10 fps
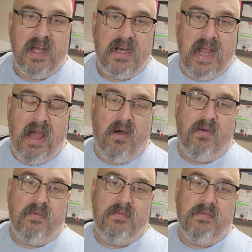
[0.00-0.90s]

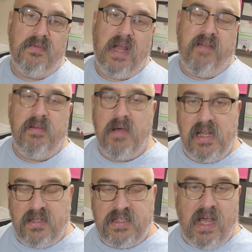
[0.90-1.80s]
Now, everybody
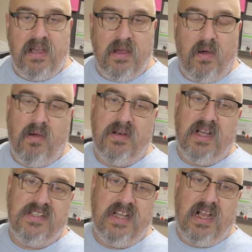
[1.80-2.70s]
will tell you, oh, it
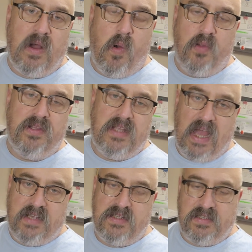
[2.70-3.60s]
doesn't get cold in
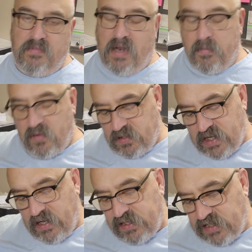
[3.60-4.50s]
Texas. Well, I'm going to
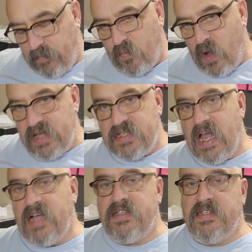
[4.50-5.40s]
tell you something. West
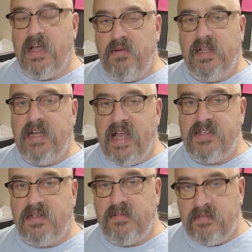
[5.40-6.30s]
Texas, out in the
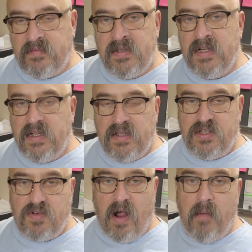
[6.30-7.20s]
desert, the
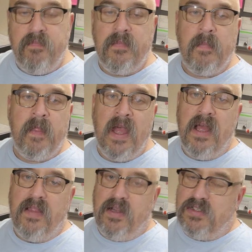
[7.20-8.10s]
scrub,
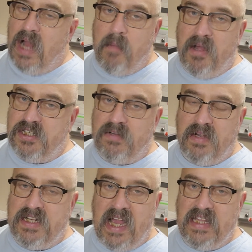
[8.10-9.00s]
there's not much to
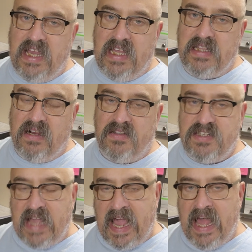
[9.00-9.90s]
retain the heat there.
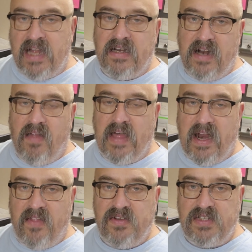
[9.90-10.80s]
Sand and all that
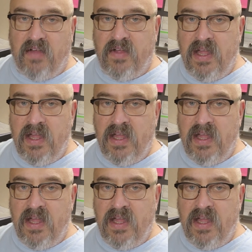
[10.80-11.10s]
other stuff.